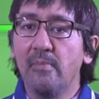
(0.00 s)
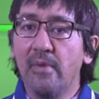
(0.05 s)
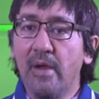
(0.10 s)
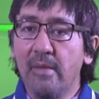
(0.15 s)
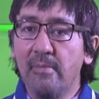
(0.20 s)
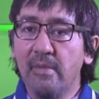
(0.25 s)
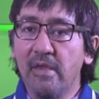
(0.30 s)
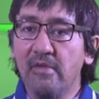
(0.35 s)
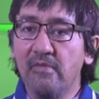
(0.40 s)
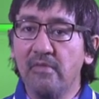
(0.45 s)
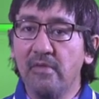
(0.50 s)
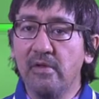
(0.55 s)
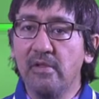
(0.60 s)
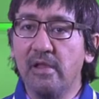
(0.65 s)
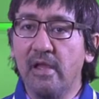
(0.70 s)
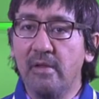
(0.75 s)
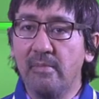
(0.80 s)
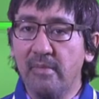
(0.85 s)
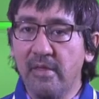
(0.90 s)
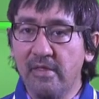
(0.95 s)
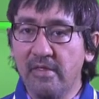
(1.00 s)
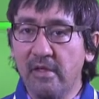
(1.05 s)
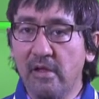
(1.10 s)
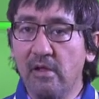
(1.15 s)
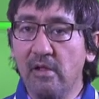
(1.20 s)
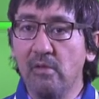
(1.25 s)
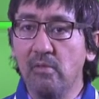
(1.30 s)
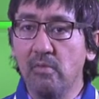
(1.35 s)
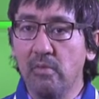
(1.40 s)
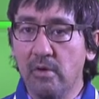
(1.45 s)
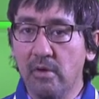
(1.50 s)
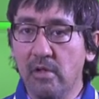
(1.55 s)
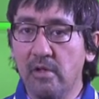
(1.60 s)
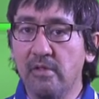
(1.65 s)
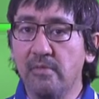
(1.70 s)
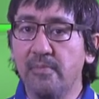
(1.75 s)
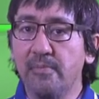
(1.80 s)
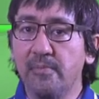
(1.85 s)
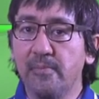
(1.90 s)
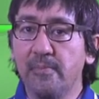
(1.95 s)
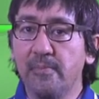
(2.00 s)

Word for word: primeval and mythical world.